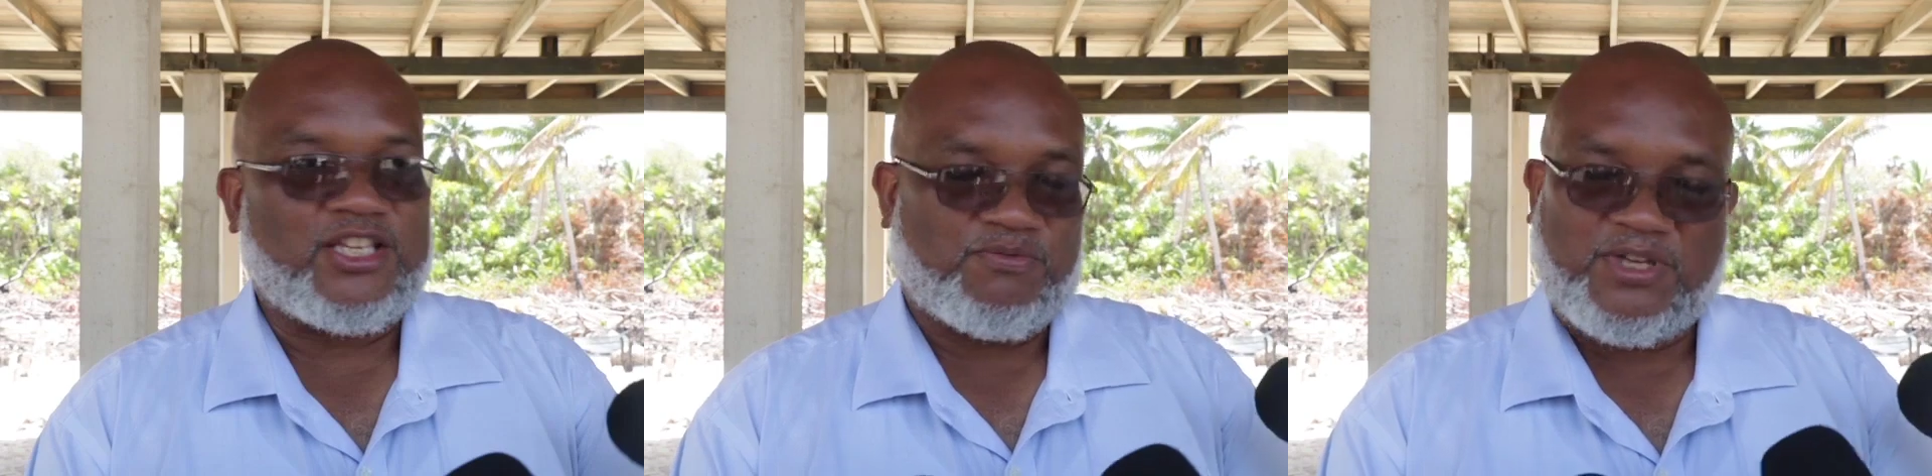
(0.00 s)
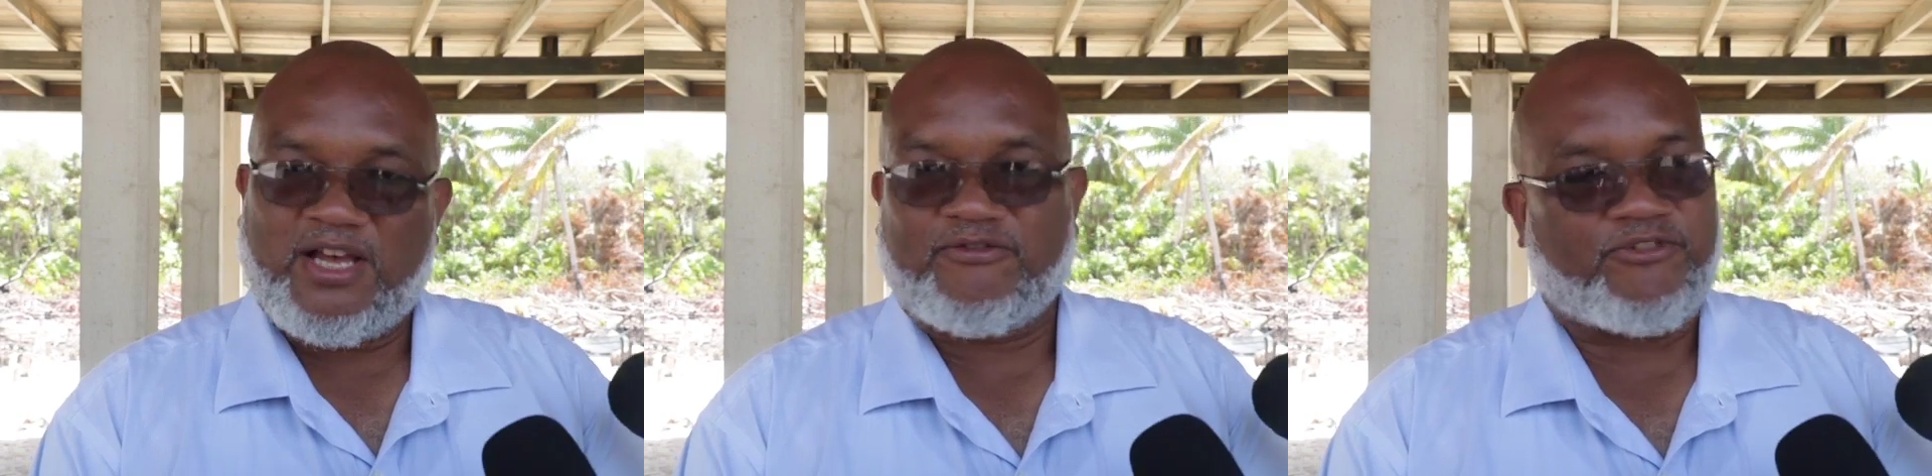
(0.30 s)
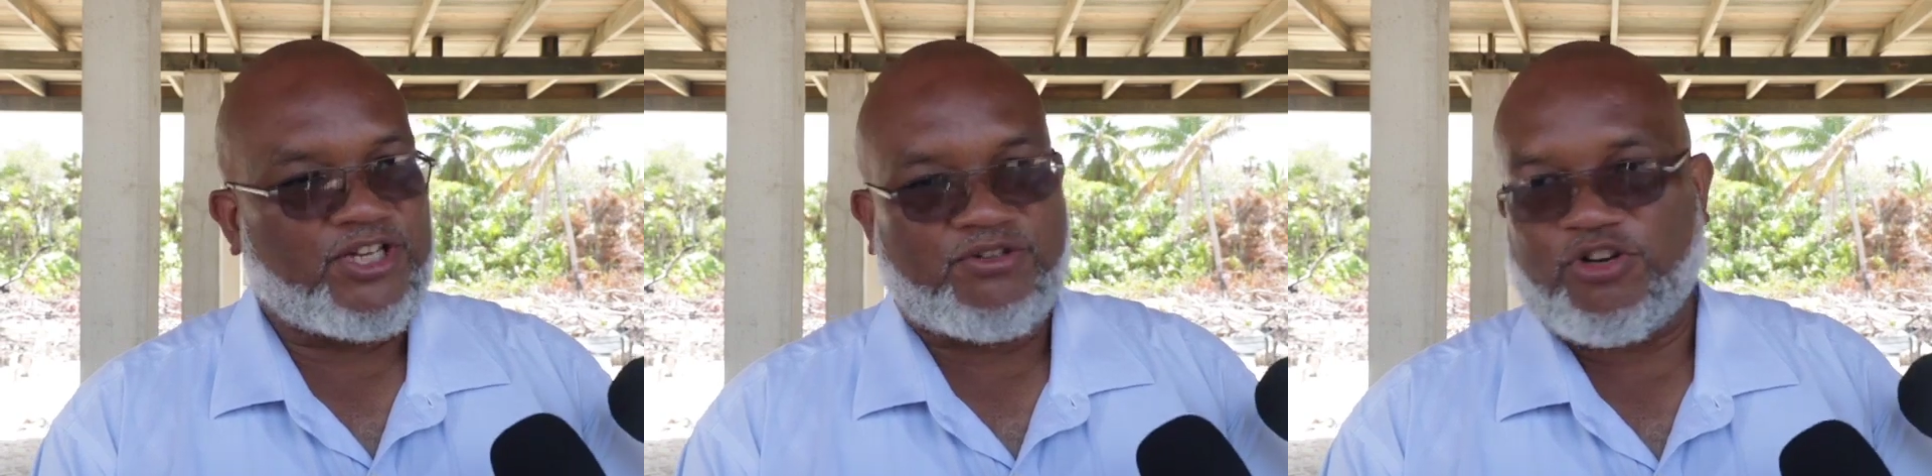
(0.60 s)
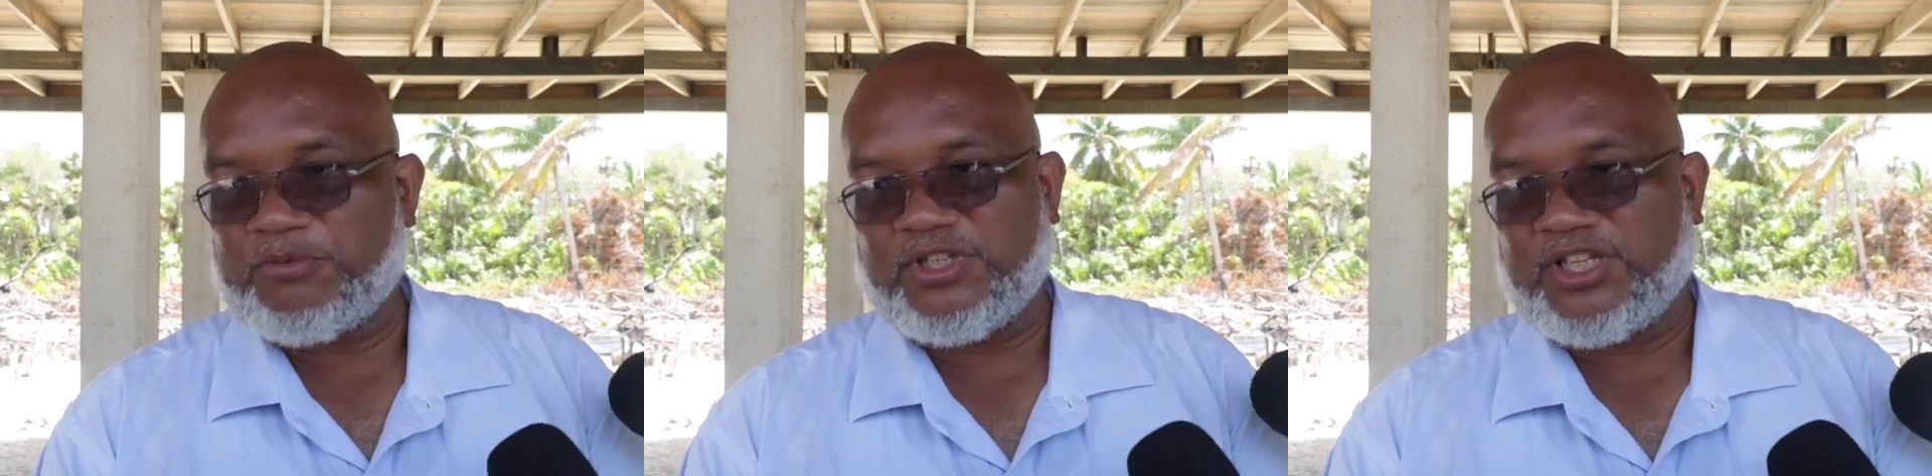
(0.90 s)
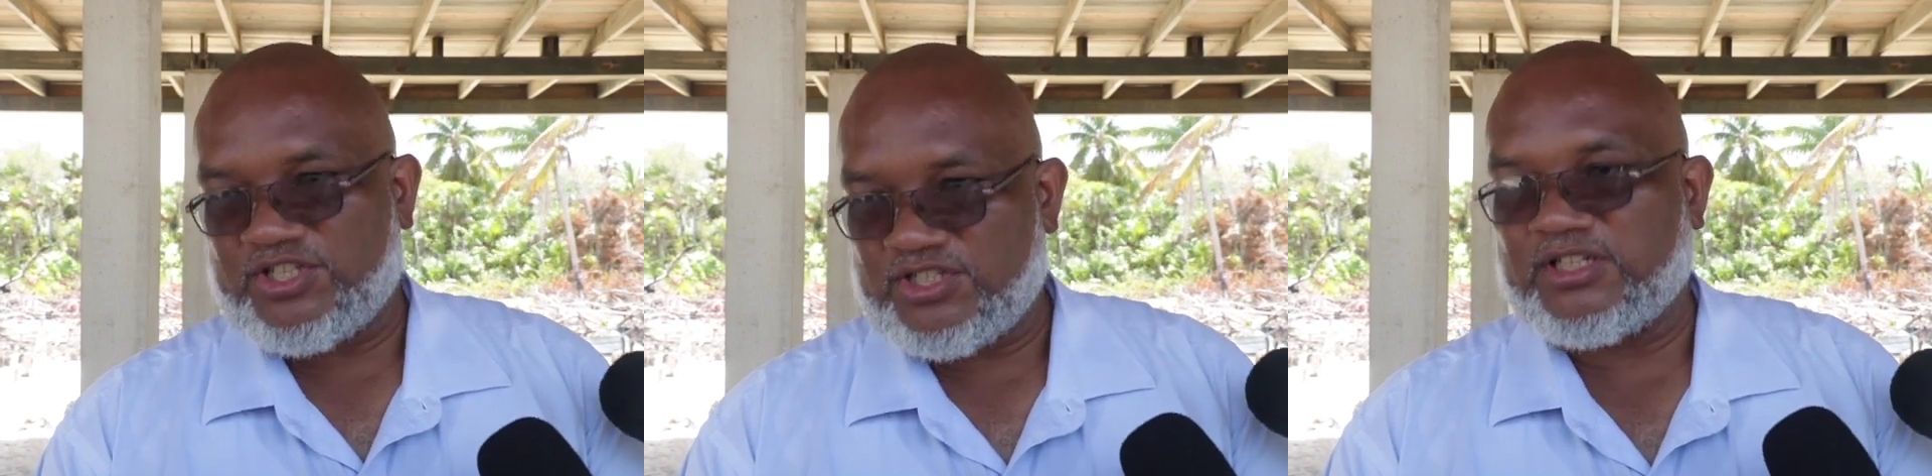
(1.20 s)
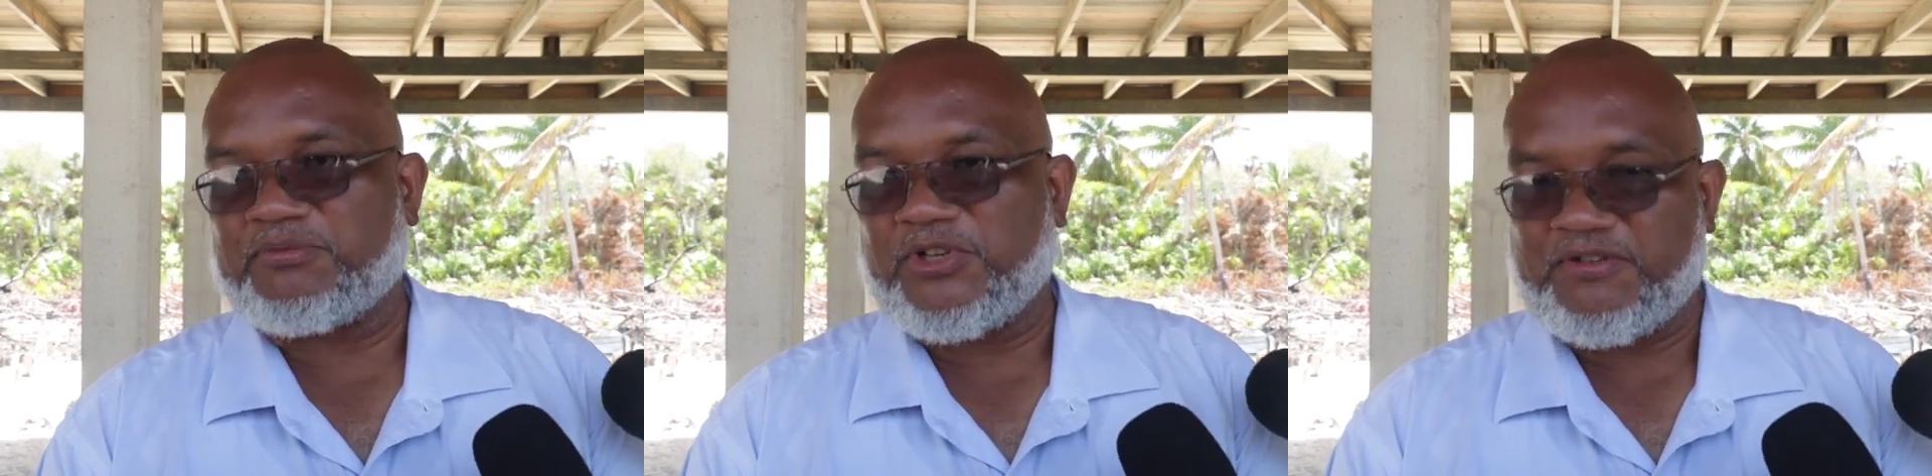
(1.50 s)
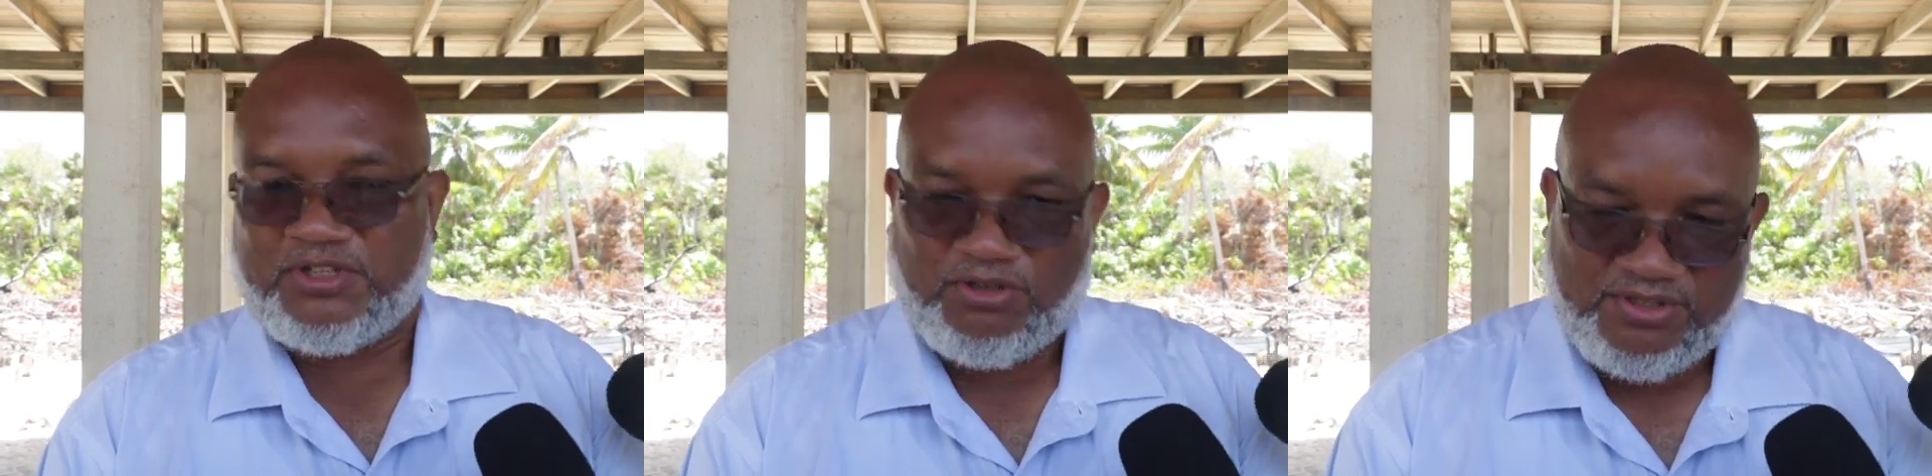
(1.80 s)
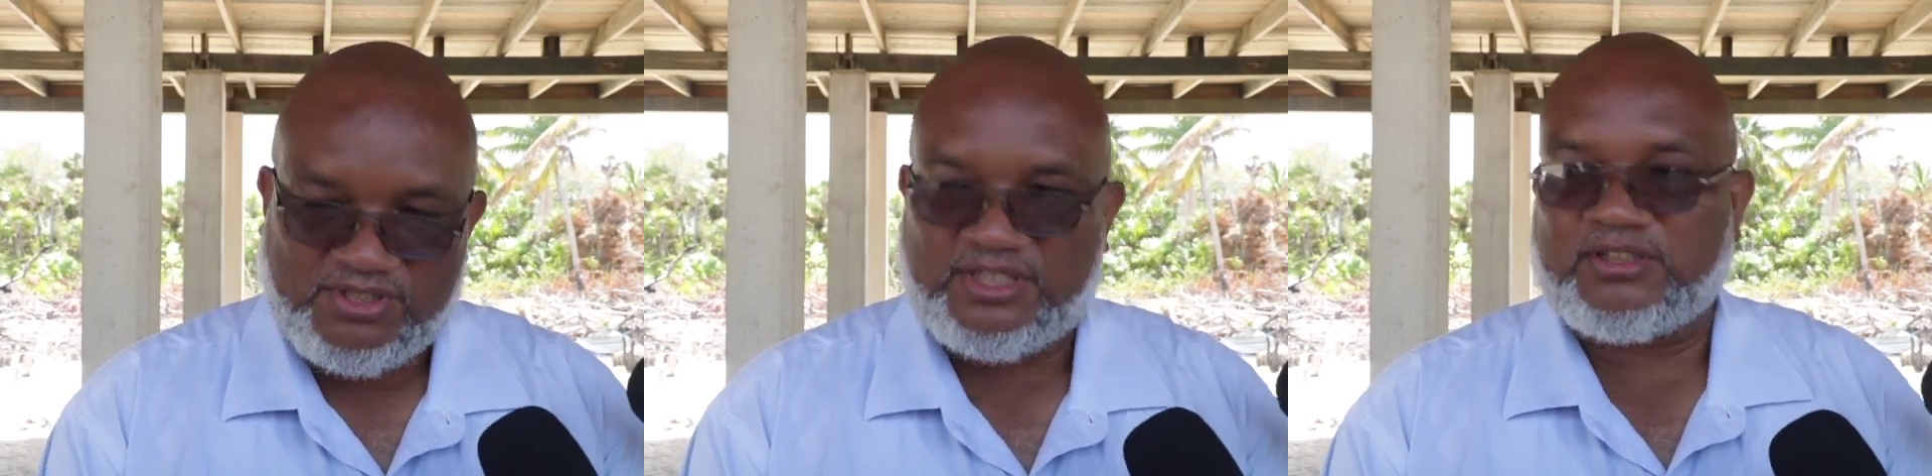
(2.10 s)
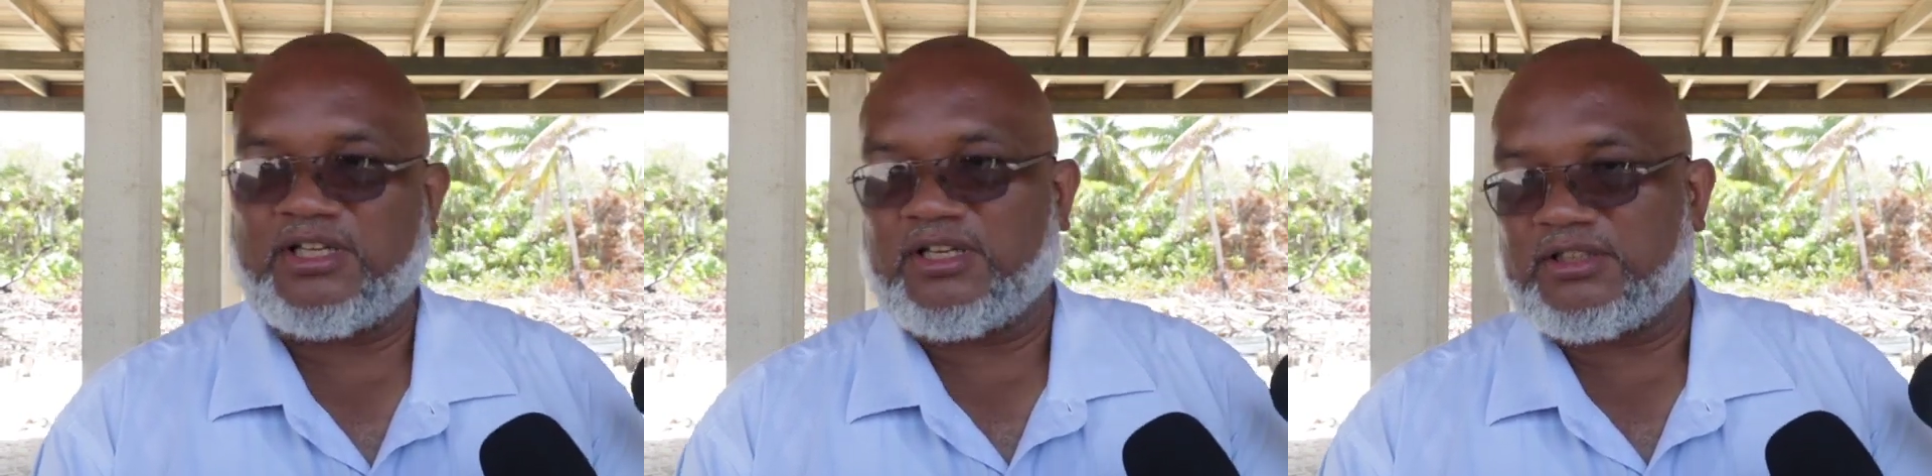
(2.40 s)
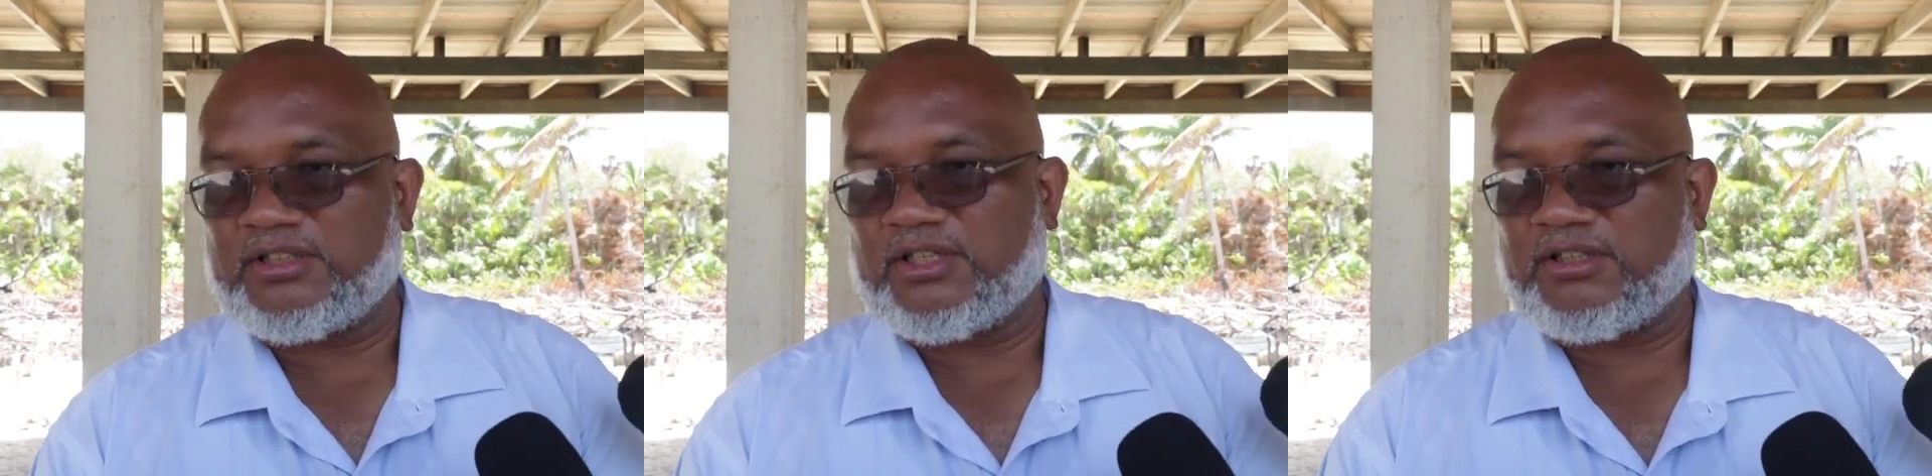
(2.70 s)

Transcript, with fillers: Yes, we have radio communication, and we are in constant uh,